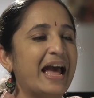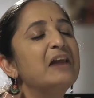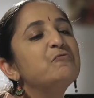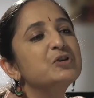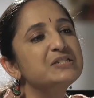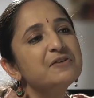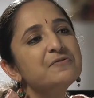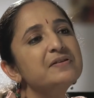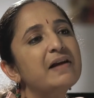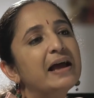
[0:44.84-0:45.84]
And
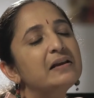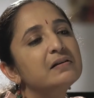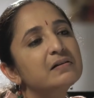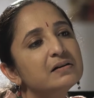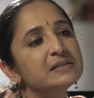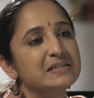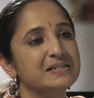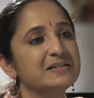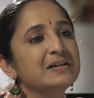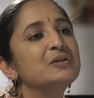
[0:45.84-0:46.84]
whatever I learned
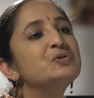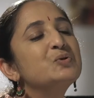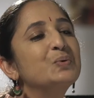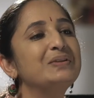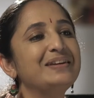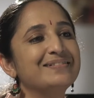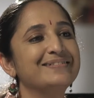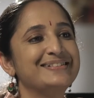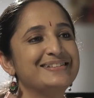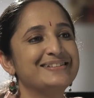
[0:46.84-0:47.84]
through the
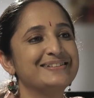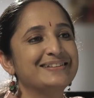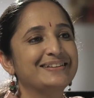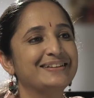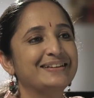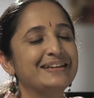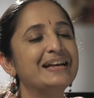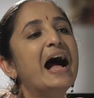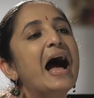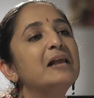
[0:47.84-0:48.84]
years,
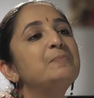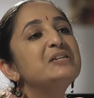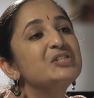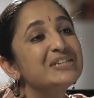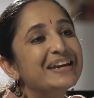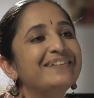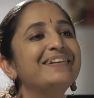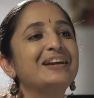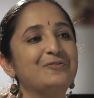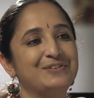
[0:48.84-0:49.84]
I'll be
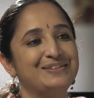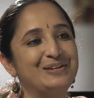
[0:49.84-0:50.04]
sharing it with